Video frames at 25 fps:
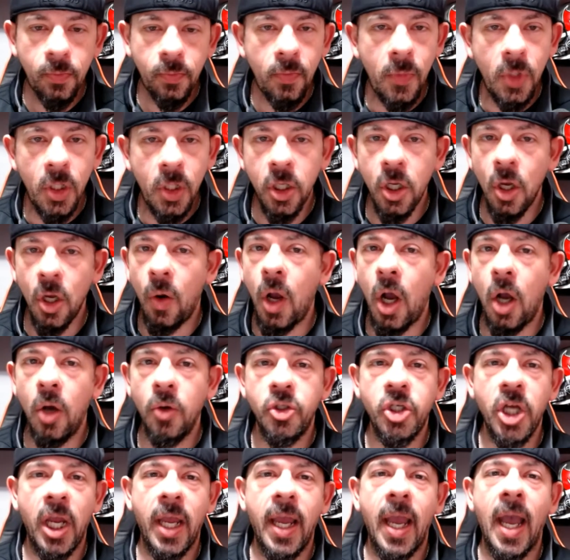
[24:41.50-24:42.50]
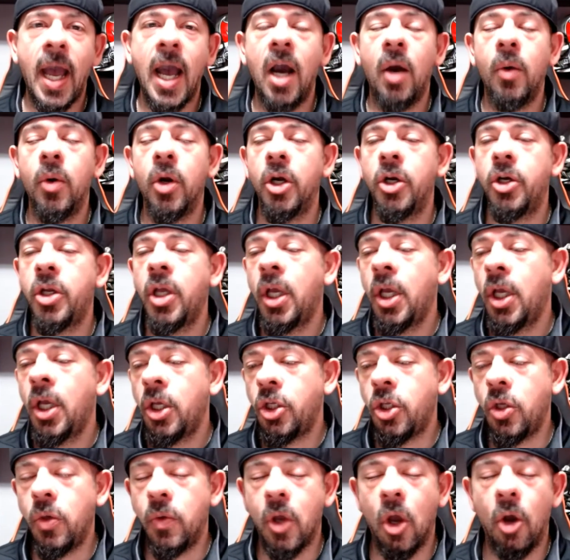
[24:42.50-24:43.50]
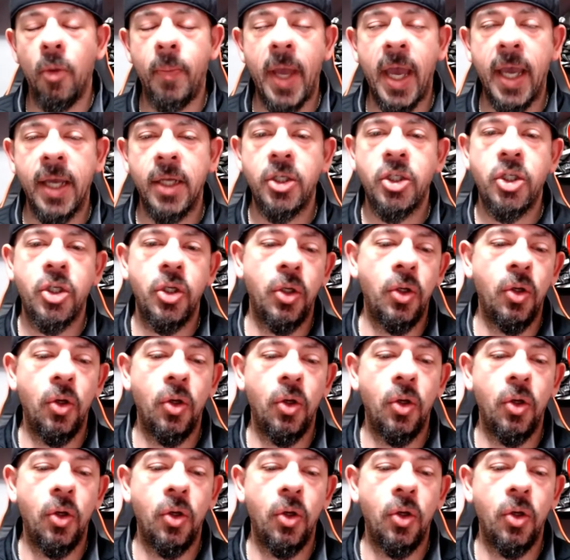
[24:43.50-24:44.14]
OJ Howard. You go back to,